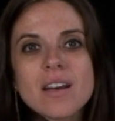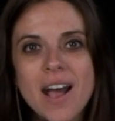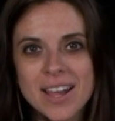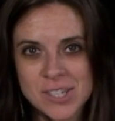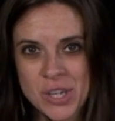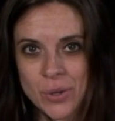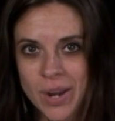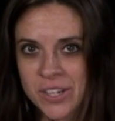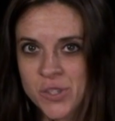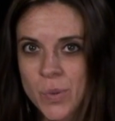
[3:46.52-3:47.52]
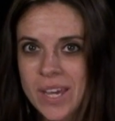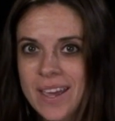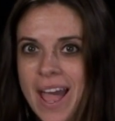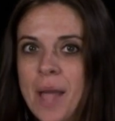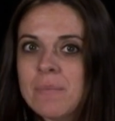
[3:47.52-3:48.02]
Until next
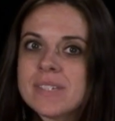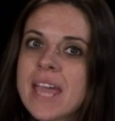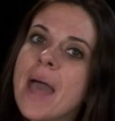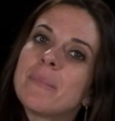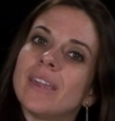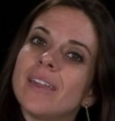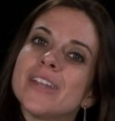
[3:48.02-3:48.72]
week, I'm Tammy,